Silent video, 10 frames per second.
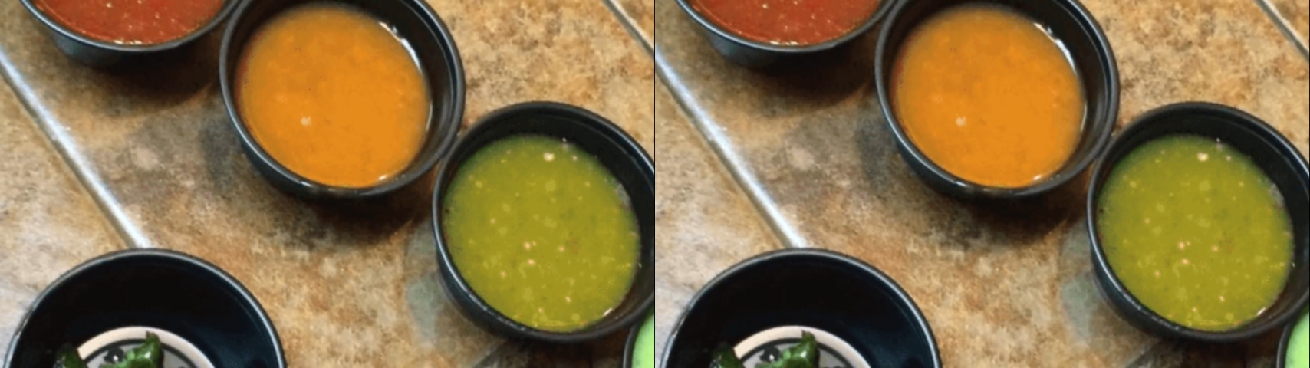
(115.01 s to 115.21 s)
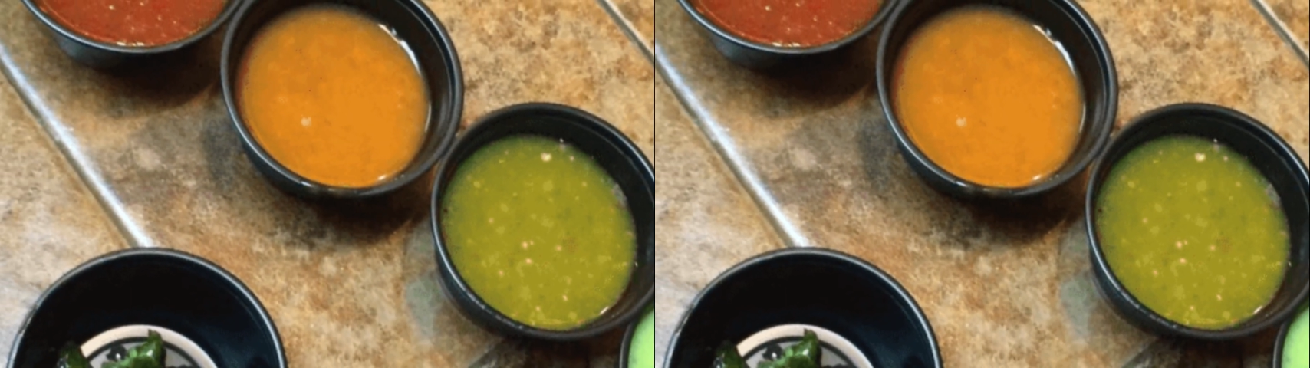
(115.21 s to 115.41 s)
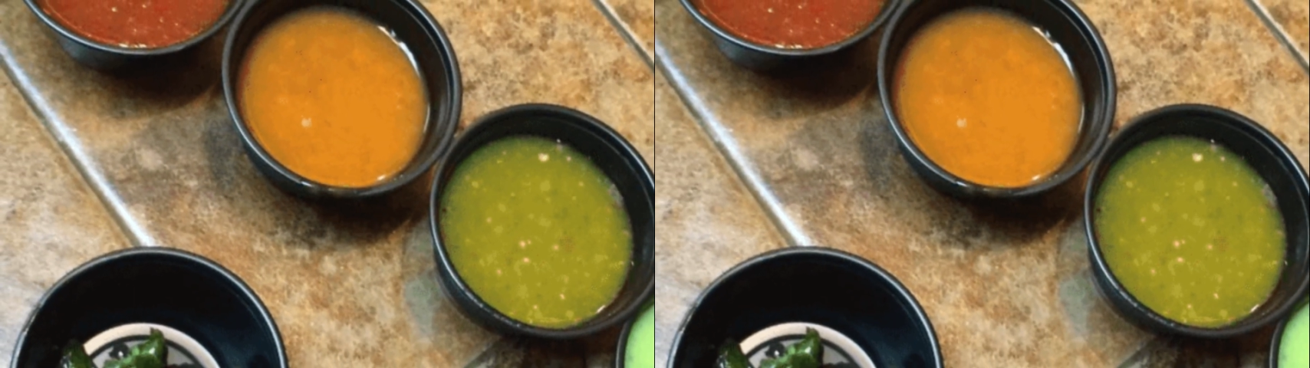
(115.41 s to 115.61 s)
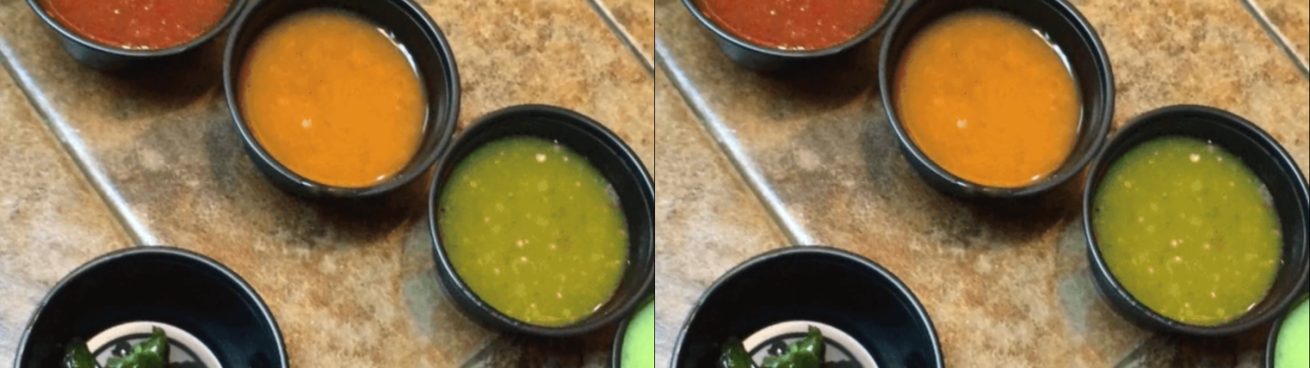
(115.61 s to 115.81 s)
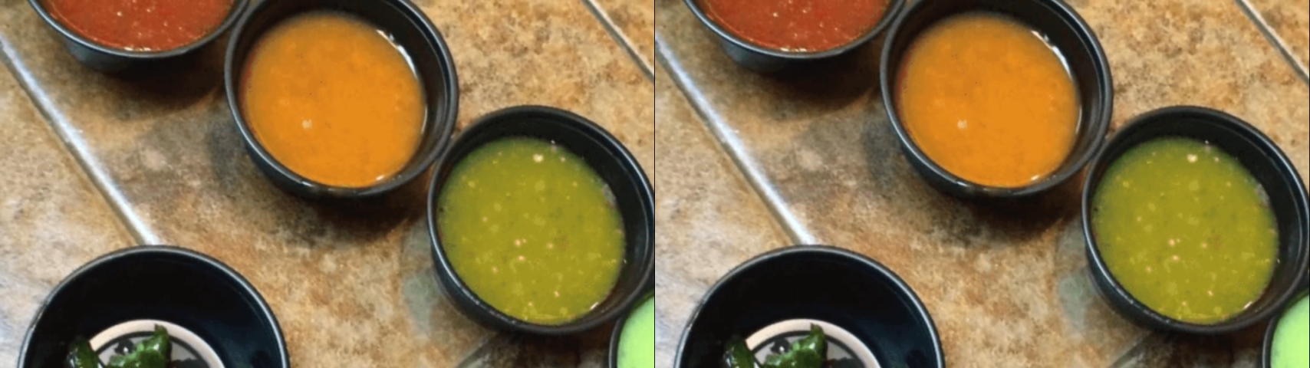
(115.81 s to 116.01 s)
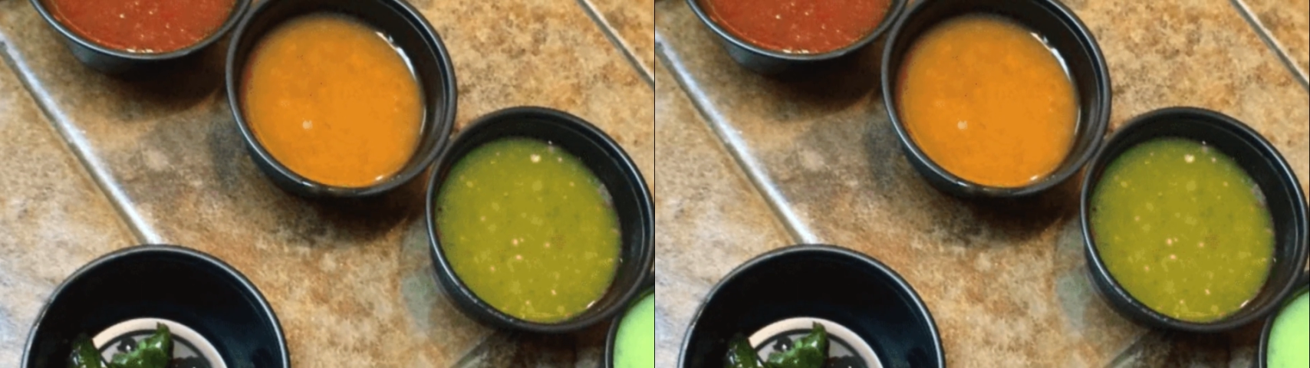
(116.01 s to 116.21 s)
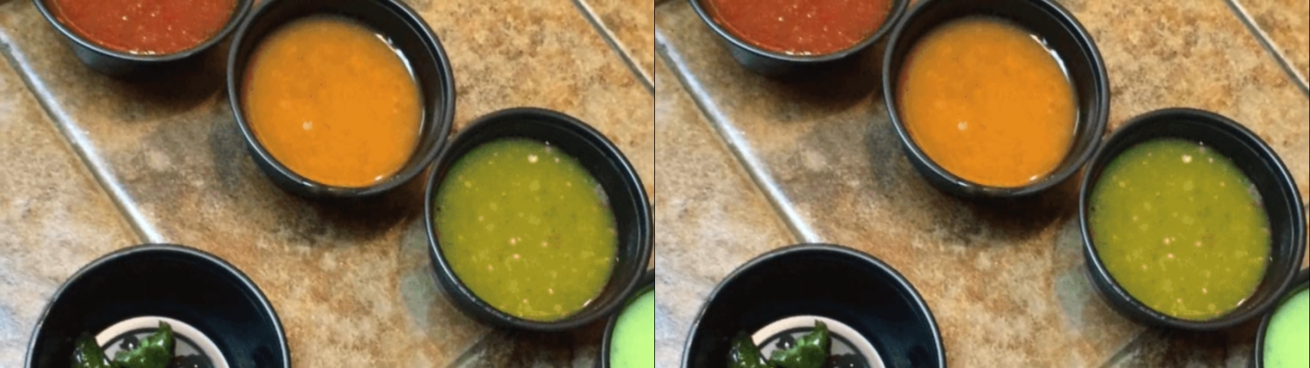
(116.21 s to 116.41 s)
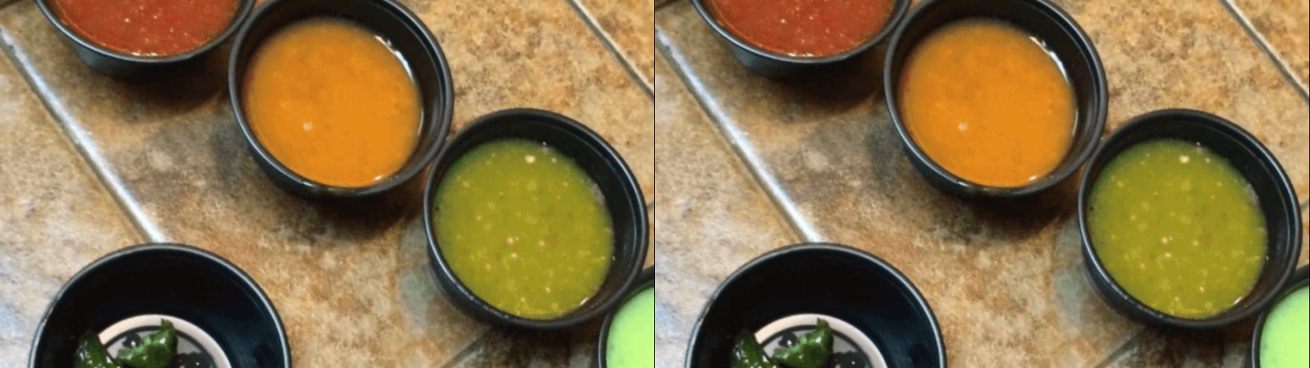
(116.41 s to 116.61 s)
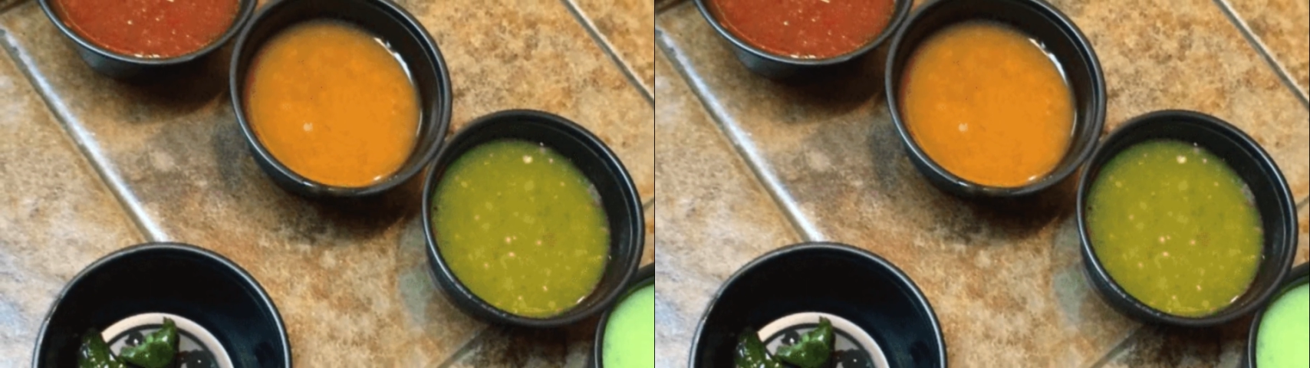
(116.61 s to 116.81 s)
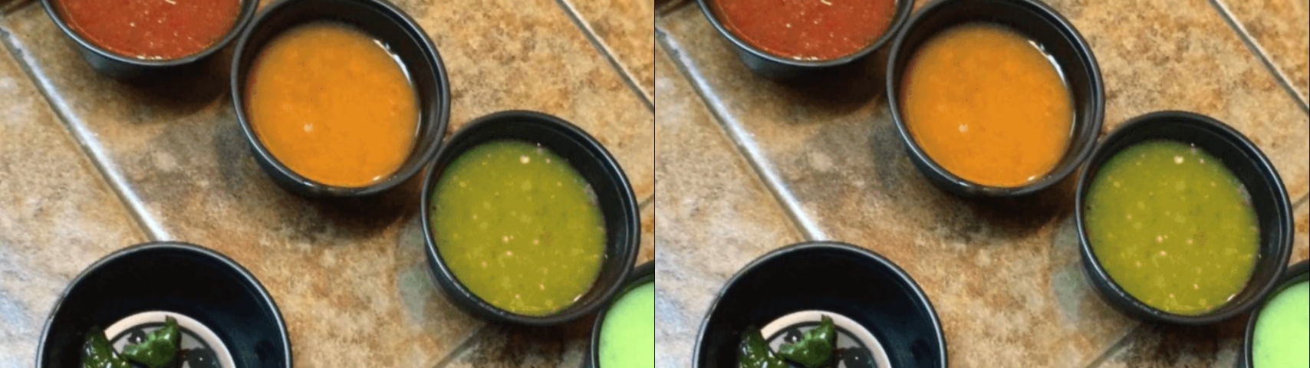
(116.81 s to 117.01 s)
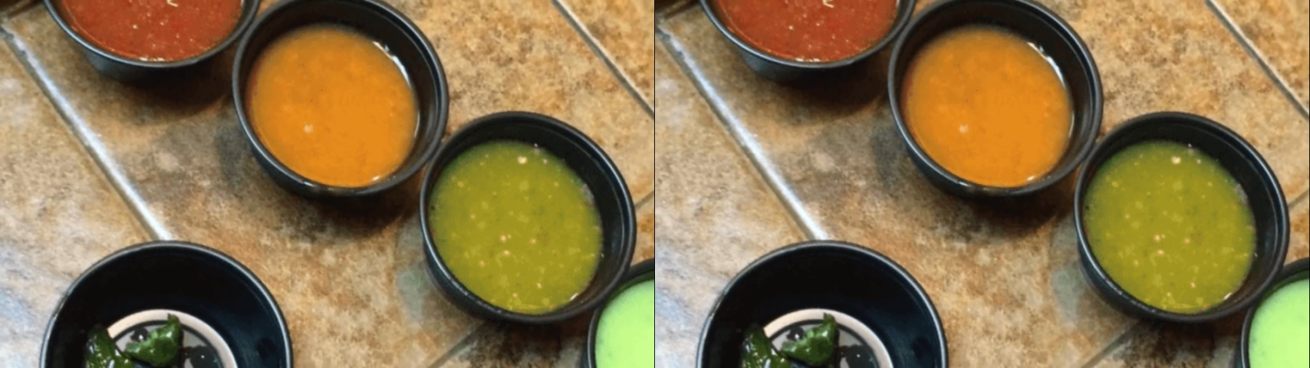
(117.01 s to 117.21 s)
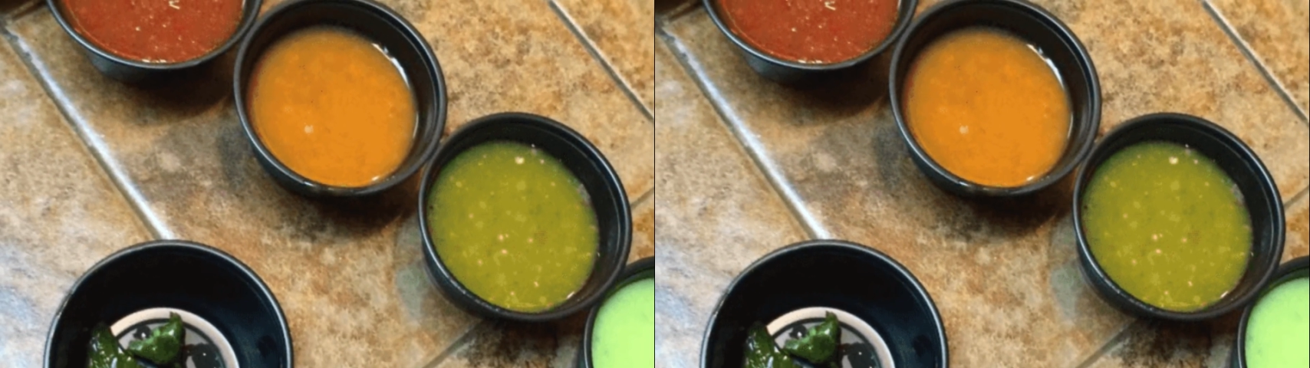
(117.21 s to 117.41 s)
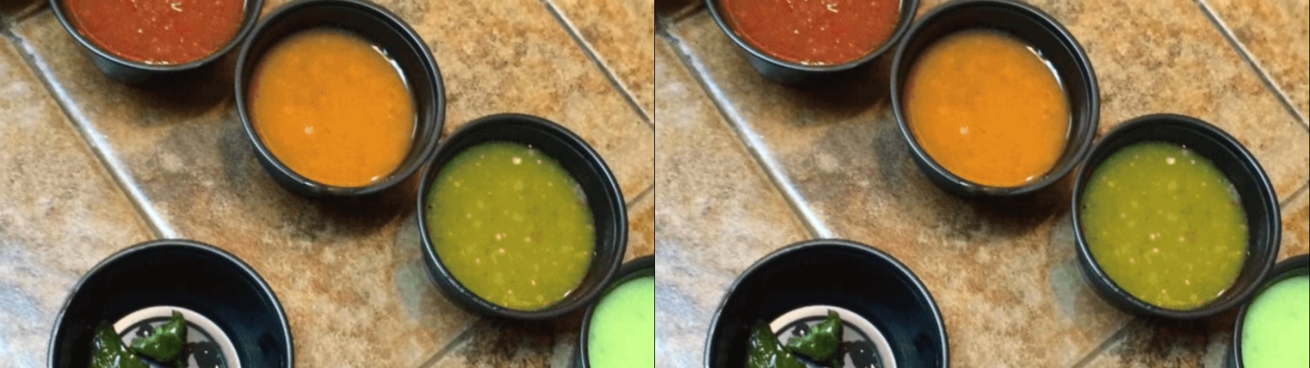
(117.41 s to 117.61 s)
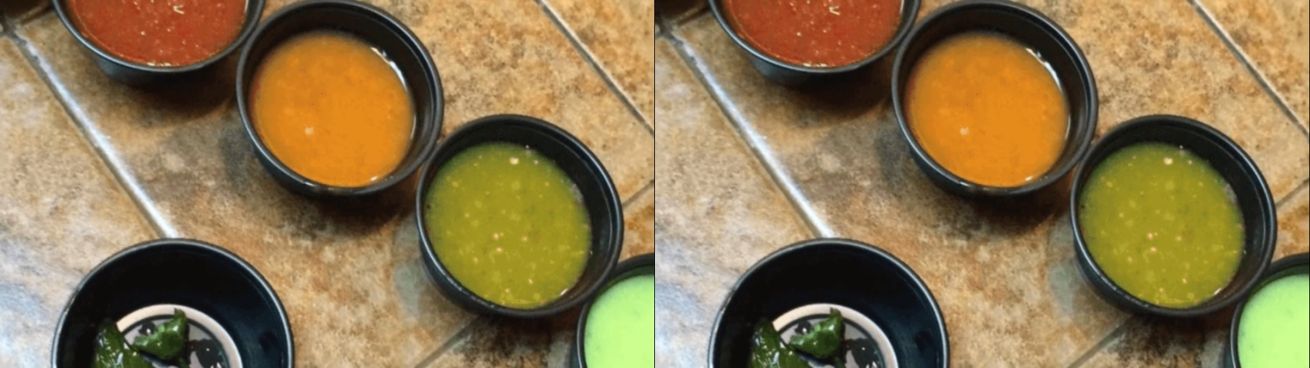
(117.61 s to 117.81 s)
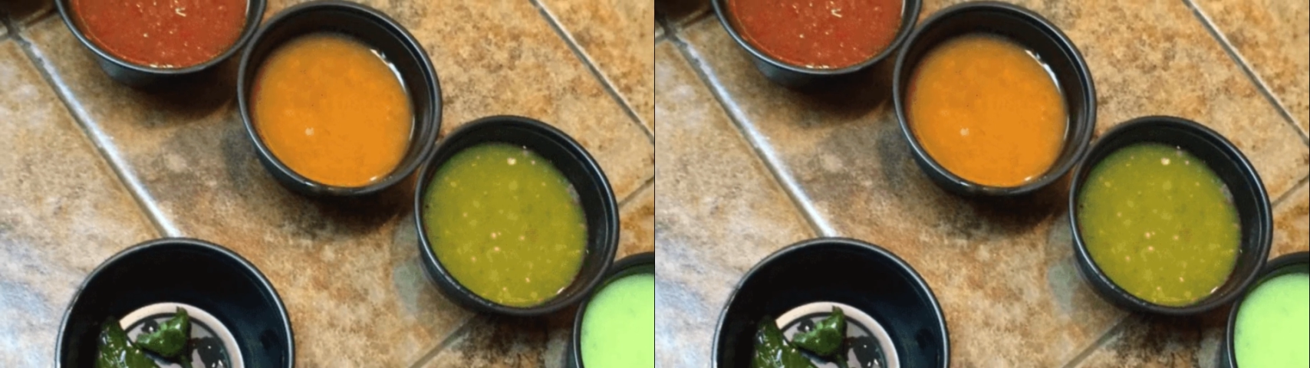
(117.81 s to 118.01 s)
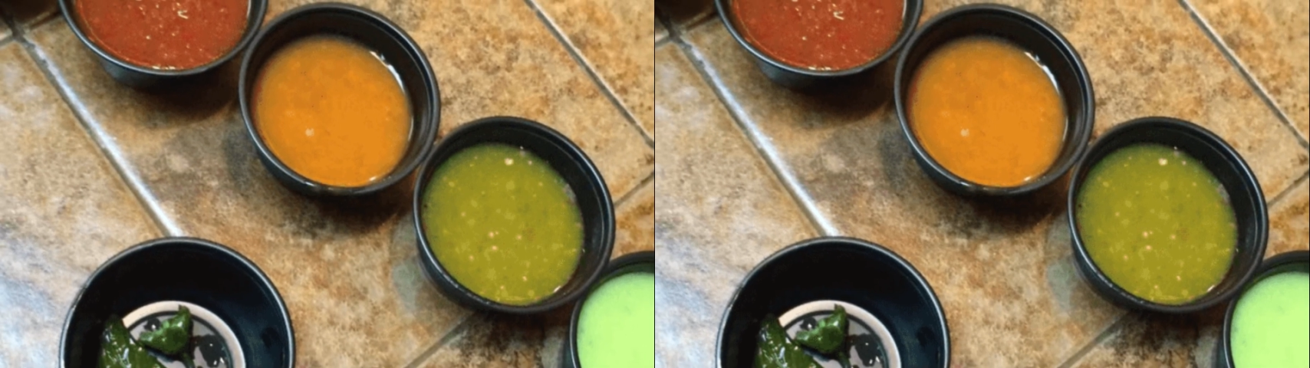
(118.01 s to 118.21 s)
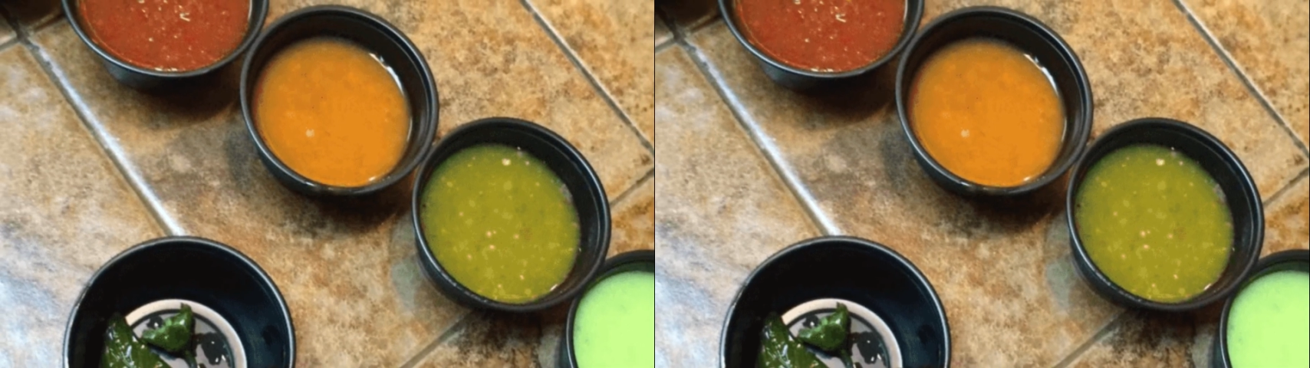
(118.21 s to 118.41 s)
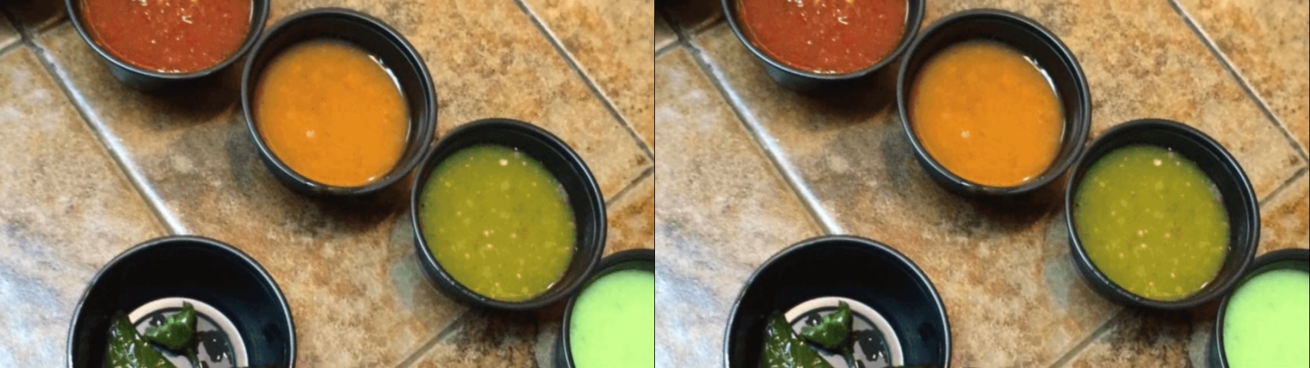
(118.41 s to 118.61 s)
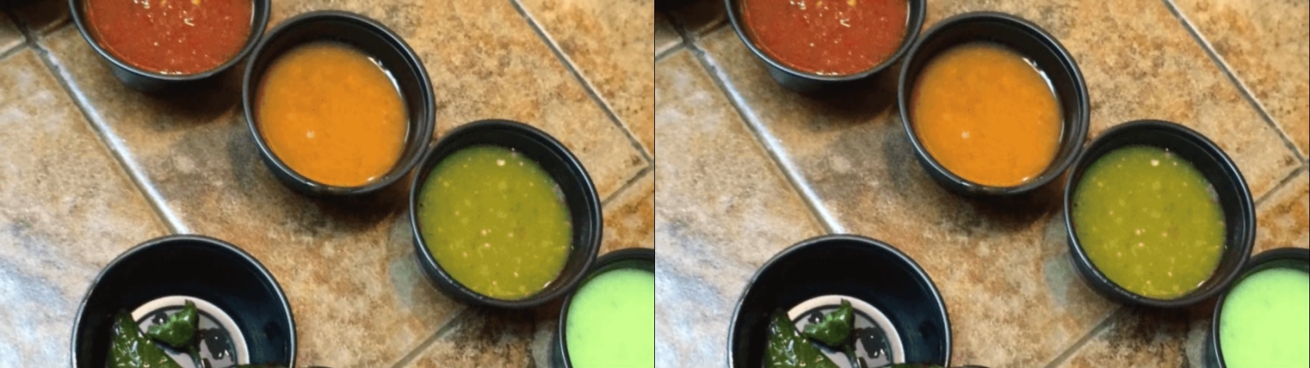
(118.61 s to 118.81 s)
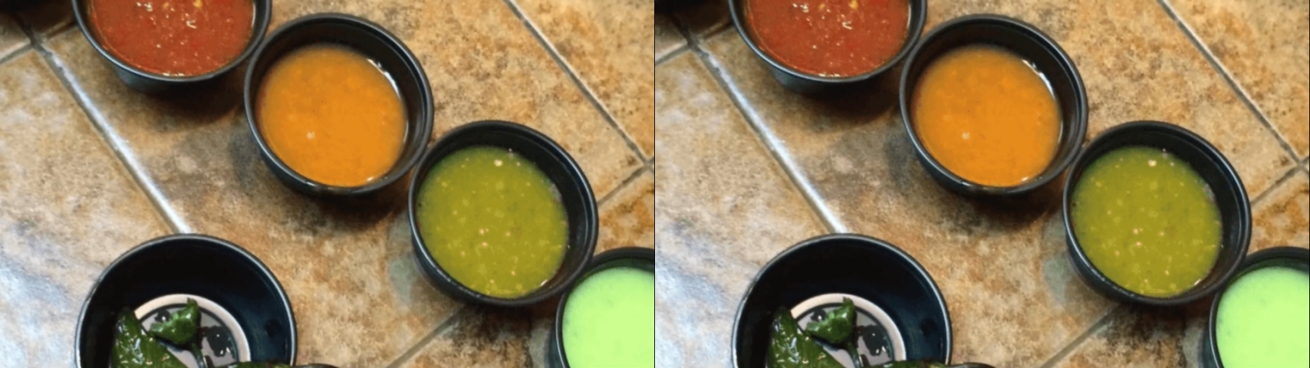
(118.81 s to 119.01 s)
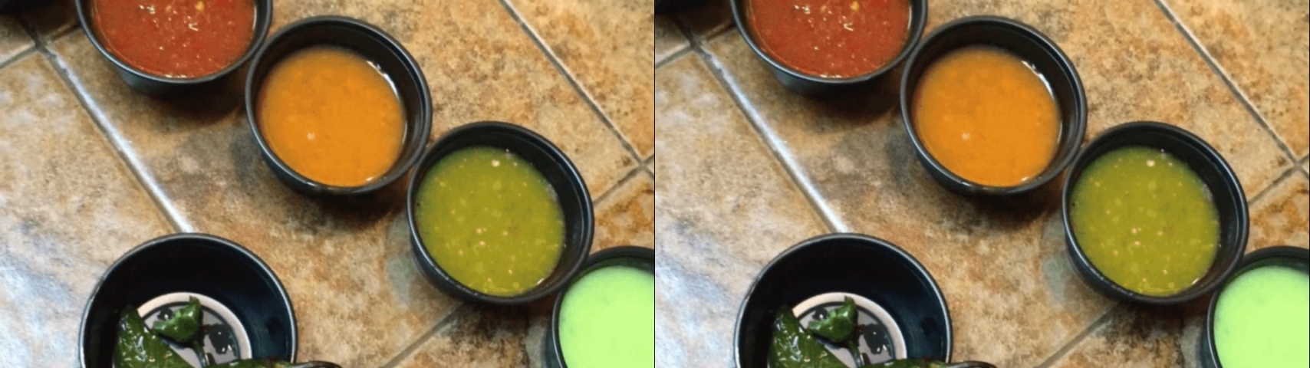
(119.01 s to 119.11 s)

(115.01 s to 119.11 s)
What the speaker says: No face is visible, so there are no lips to read.